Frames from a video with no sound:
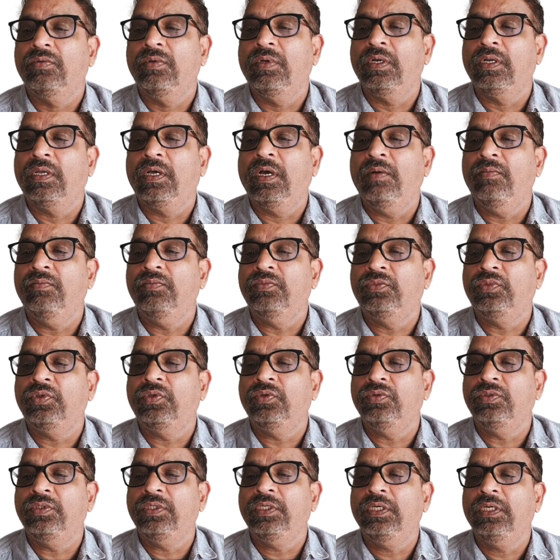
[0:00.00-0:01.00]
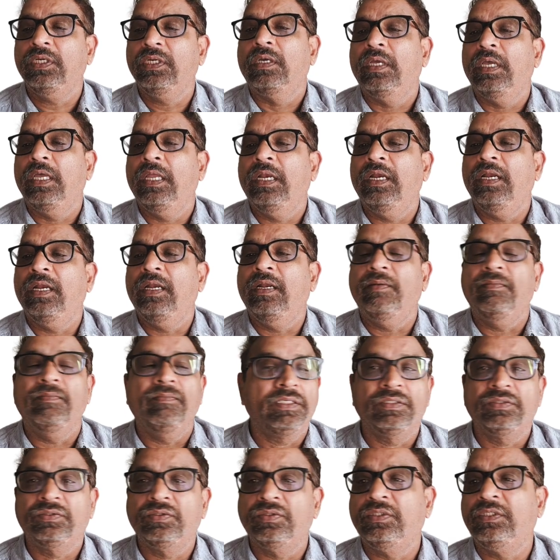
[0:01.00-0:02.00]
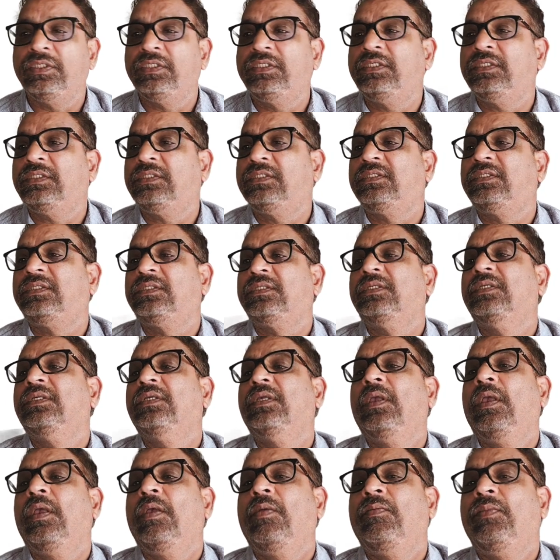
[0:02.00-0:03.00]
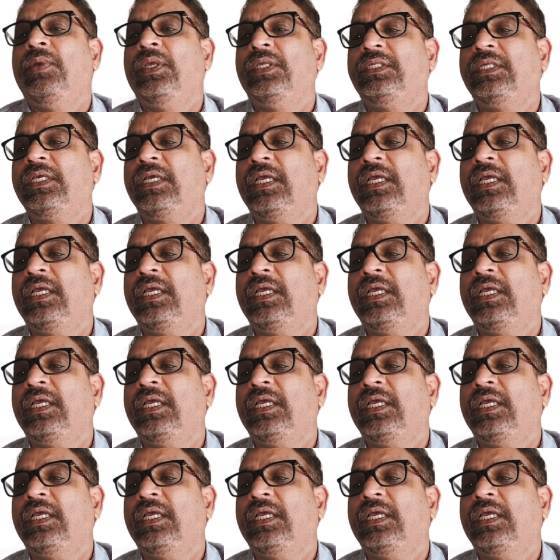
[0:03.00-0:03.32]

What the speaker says: come through the LLM. So this is your